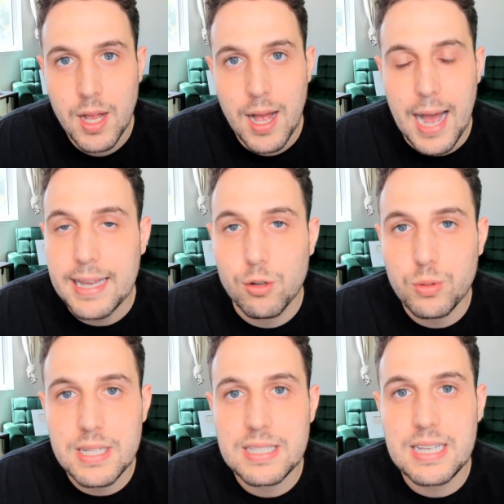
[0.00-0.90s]
I can
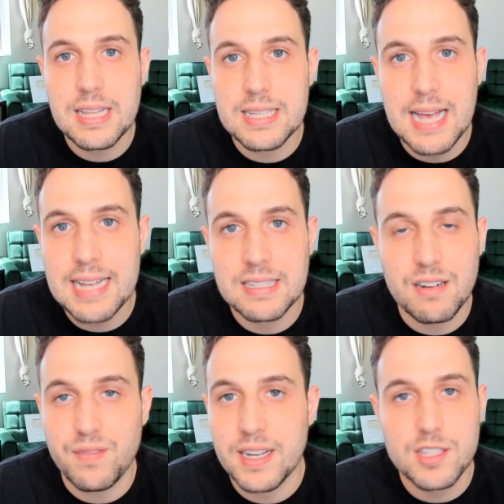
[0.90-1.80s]
only see this as an
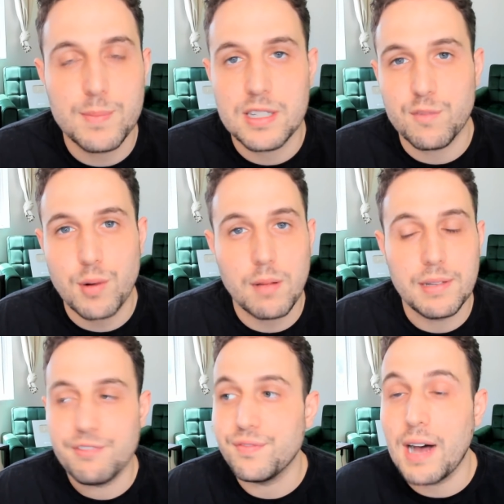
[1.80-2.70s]
advancement of probably
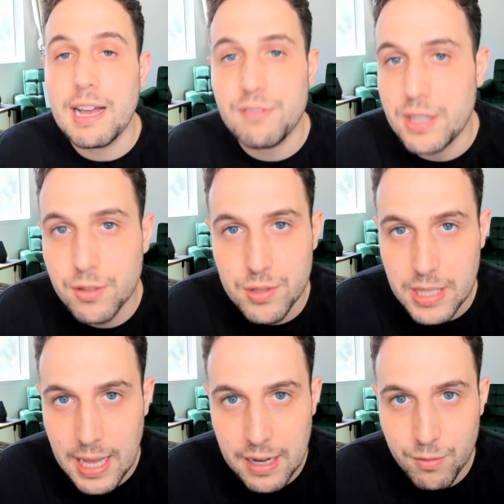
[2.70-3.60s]
5 years
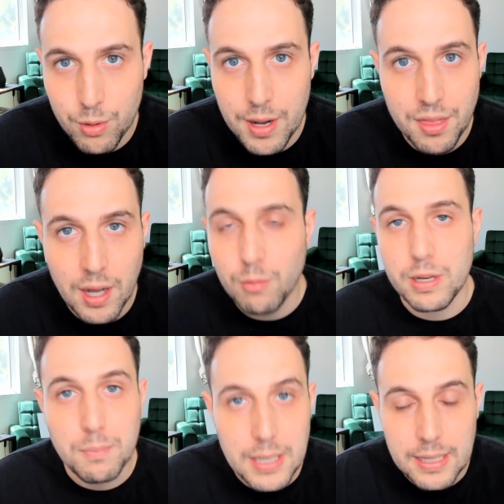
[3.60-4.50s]
ahead of where I thought we'd
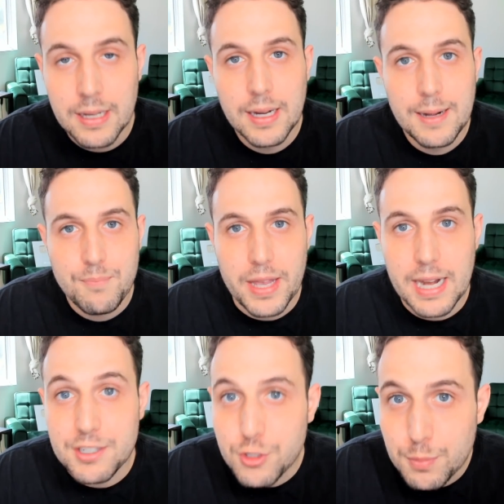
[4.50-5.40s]
be. And I
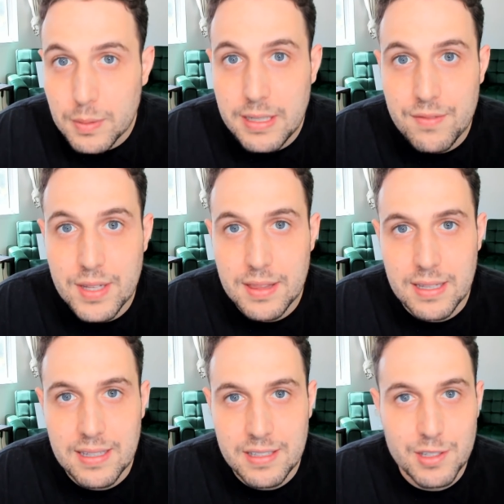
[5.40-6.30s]
do believe that
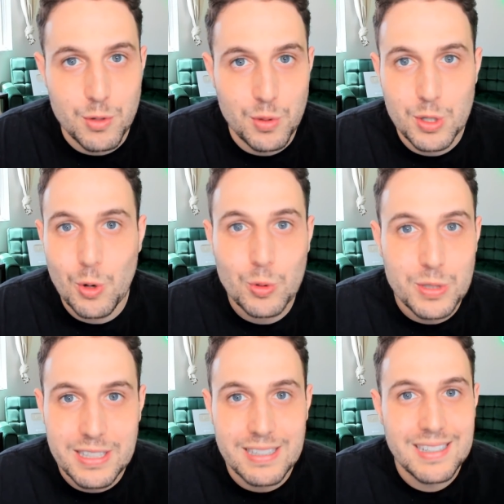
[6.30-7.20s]
the
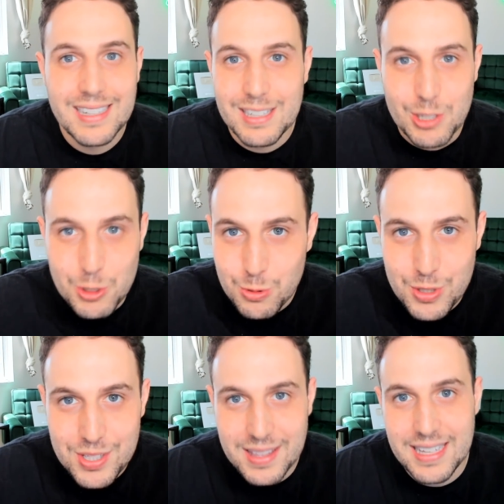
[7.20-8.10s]
golden
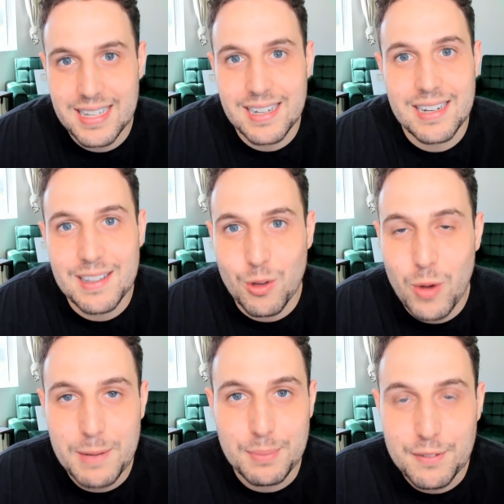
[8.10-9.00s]
goose, the
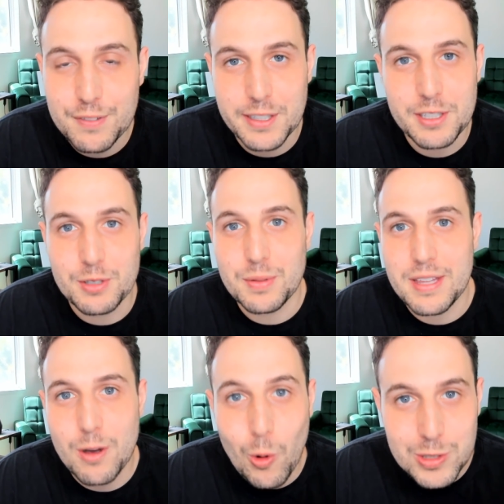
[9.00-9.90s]
white buffalo, the
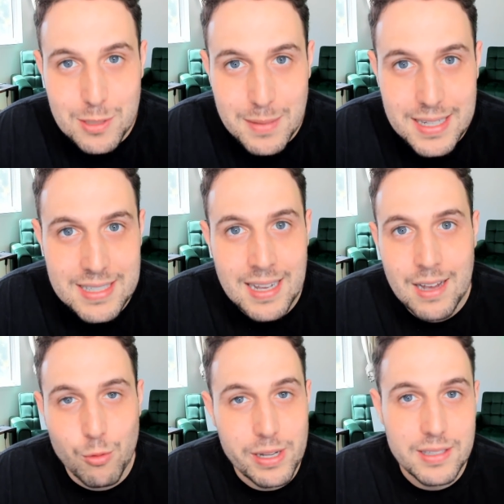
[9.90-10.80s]
ultimate
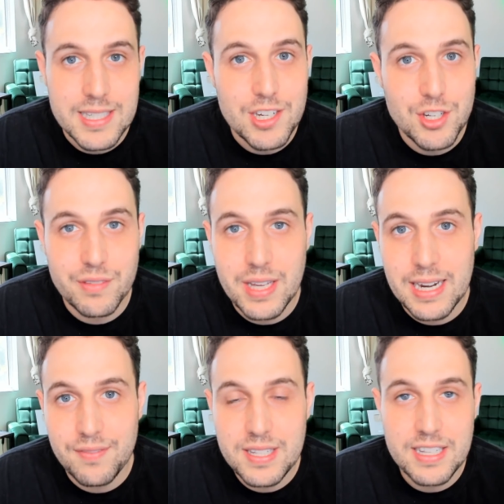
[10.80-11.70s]
realization of
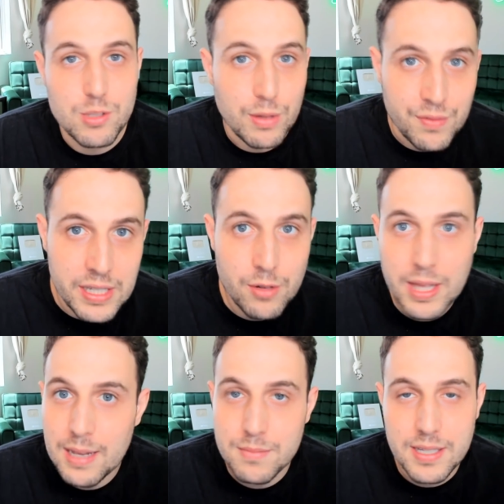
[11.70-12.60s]
NFTs with video
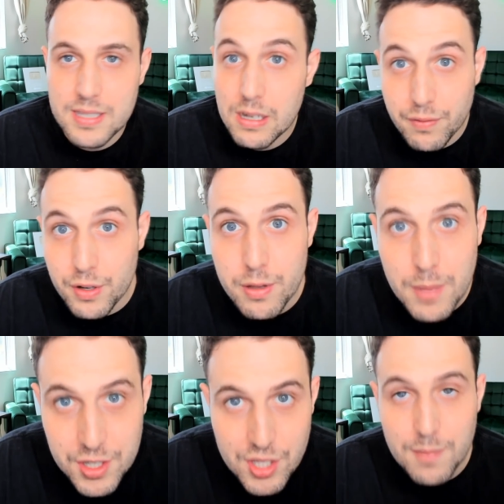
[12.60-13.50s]
games is still very
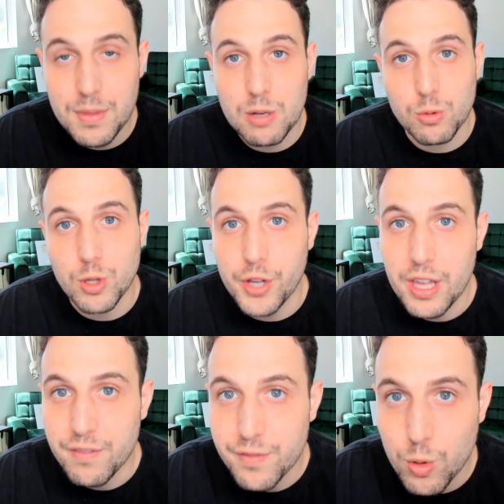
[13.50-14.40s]
much something we're looking
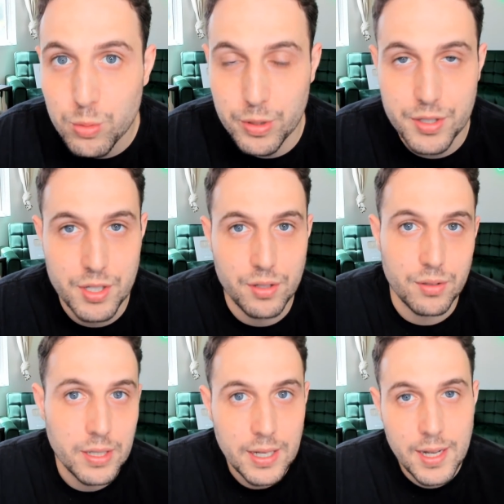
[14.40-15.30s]
forward to.
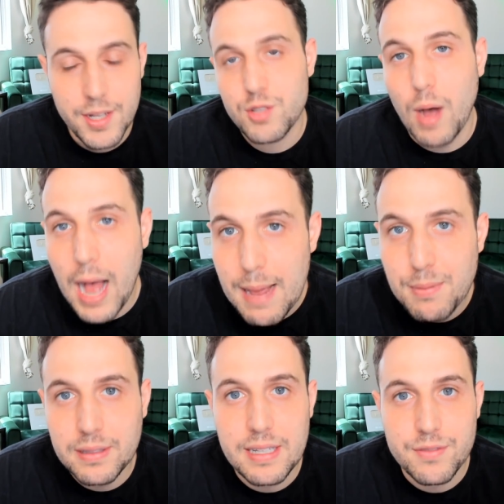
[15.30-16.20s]
So I
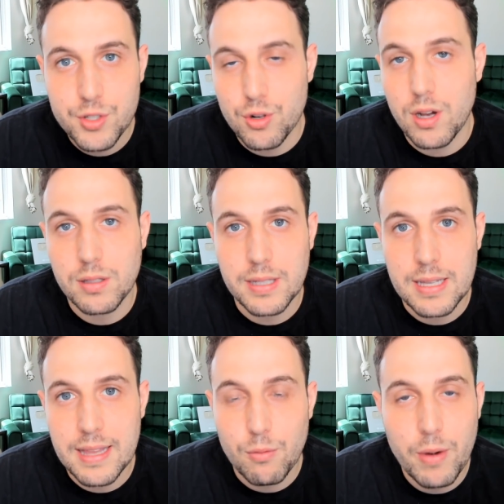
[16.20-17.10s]
believe strongly
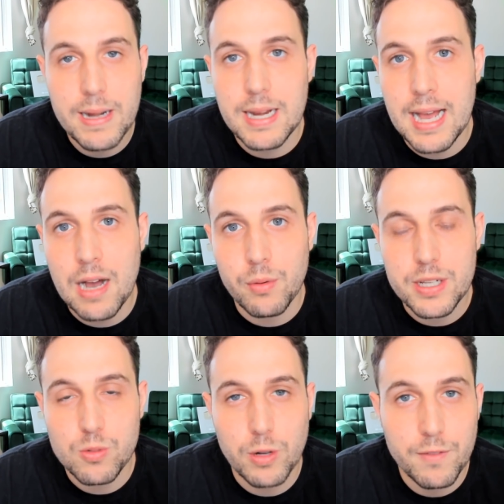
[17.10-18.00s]
that right now
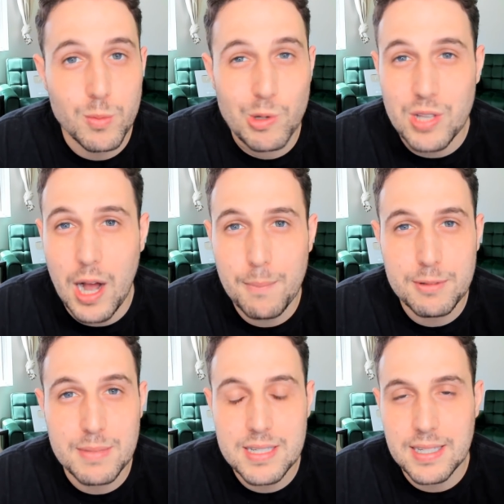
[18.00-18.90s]
is one of the most
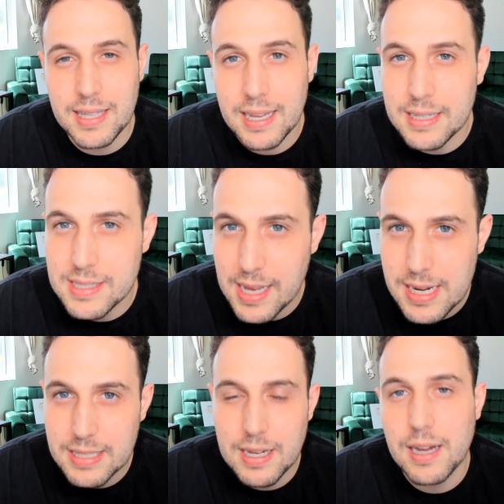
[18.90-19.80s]
optimistic and
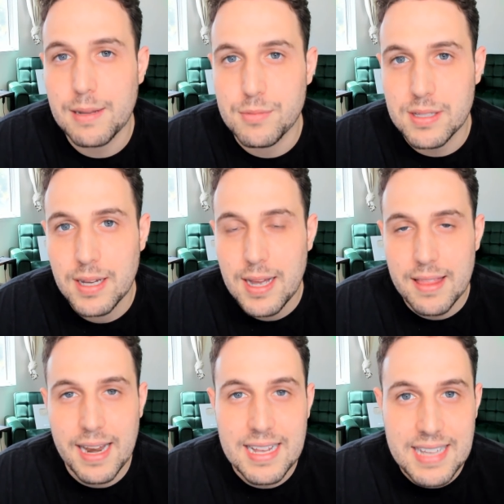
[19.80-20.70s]
exciting times
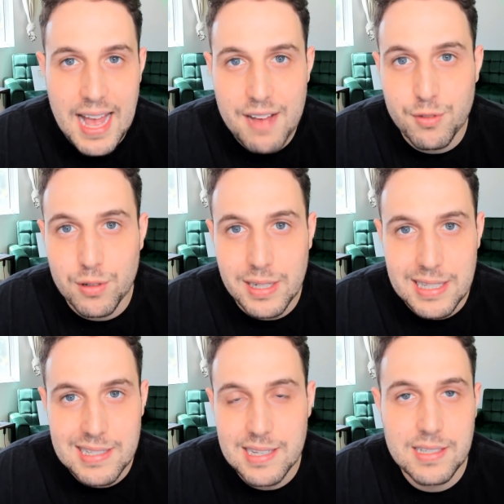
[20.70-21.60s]
that has ever
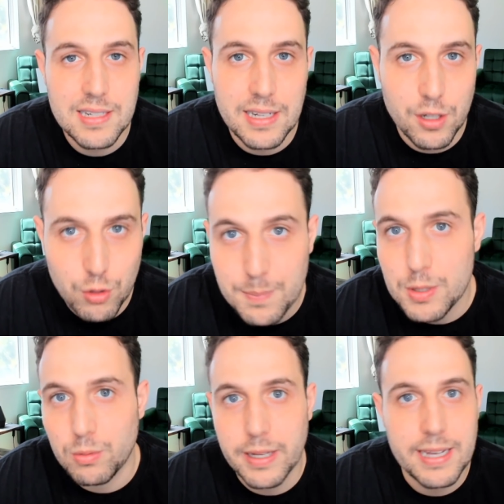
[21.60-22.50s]
existed in crypto
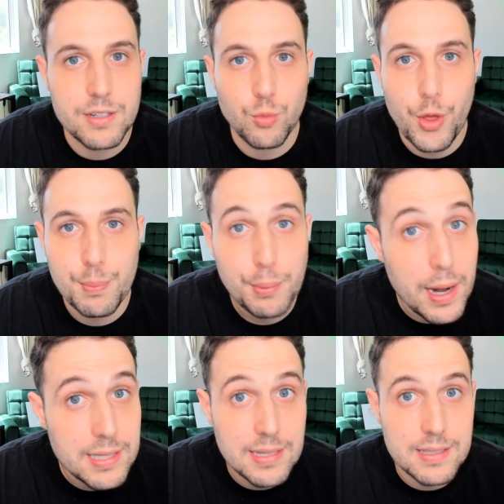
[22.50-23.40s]
land, with
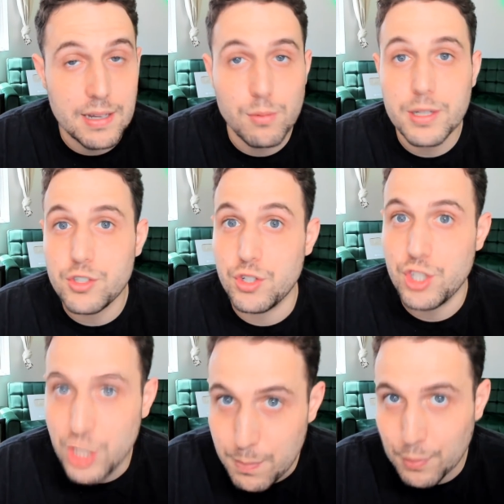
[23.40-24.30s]
prices that are much
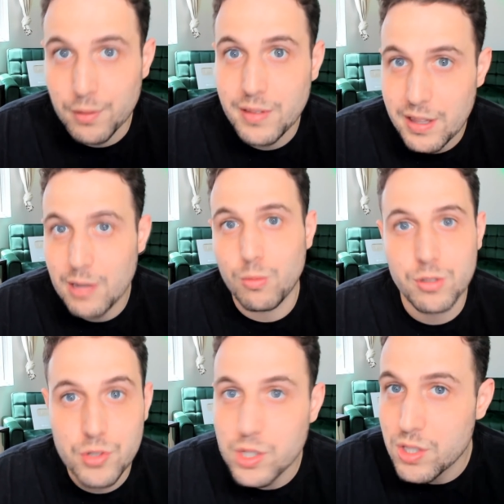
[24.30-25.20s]
cheaper than they were
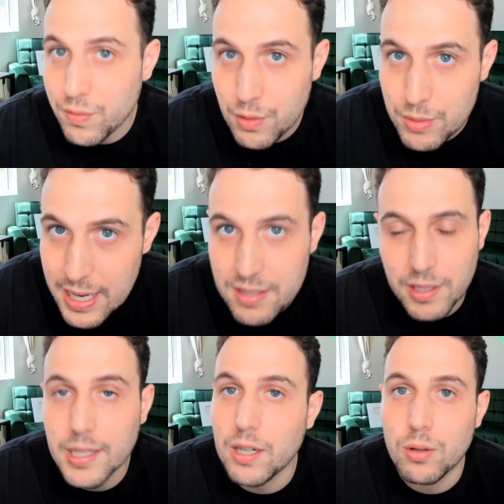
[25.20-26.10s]
just a few days
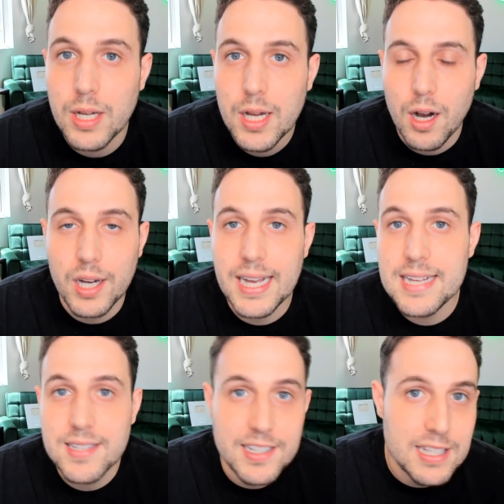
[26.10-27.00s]
ago on
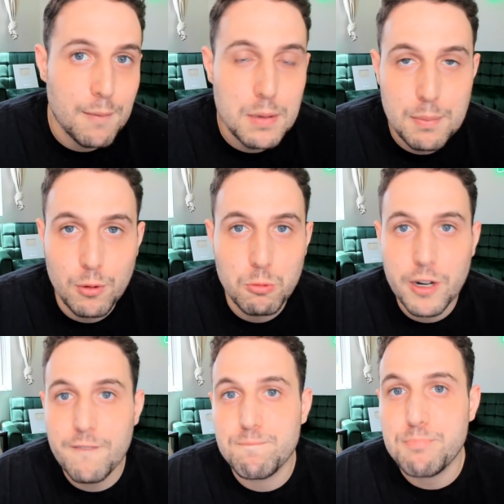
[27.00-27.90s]
assets that people would
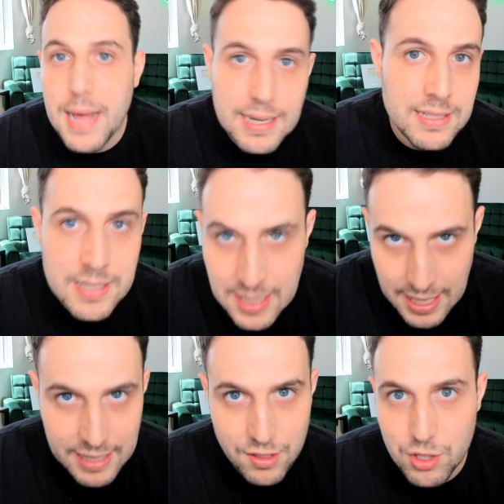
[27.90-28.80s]
have begged to
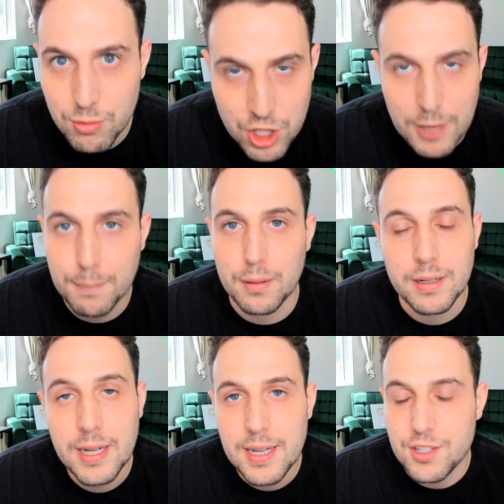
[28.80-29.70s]
get into cheaper
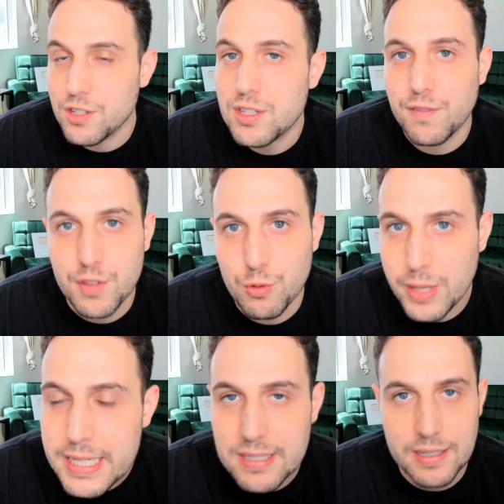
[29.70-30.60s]
just a few
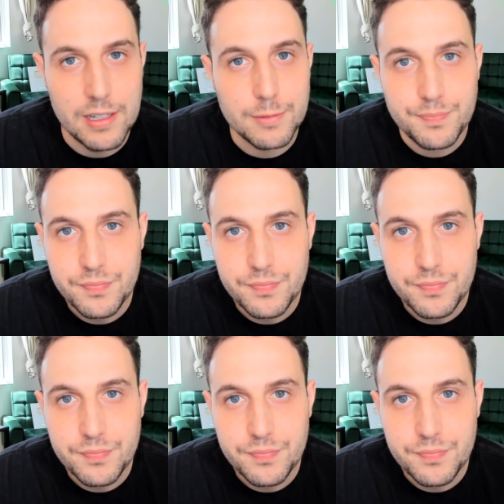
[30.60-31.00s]
weeks ago.